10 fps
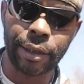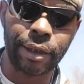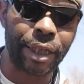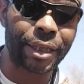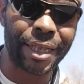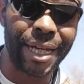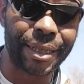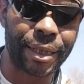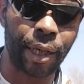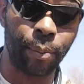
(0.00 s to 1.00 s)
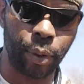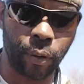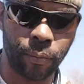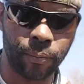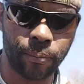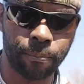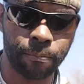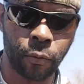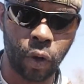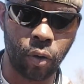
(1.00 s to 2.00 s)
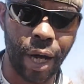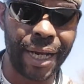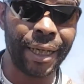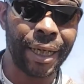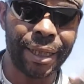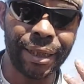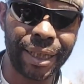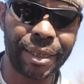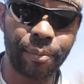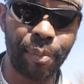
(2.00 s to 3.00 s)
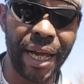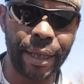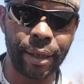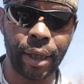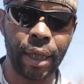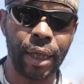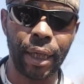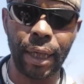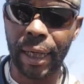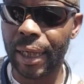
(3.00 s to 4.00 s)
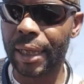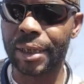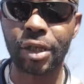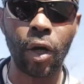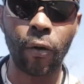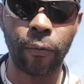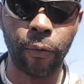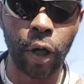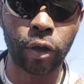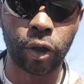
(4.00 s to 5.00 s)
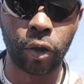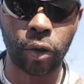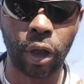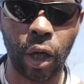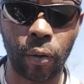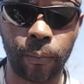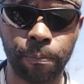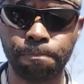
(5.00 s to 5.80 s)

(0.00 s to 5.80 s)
Just that simple, all right? This bait is so versatile, though.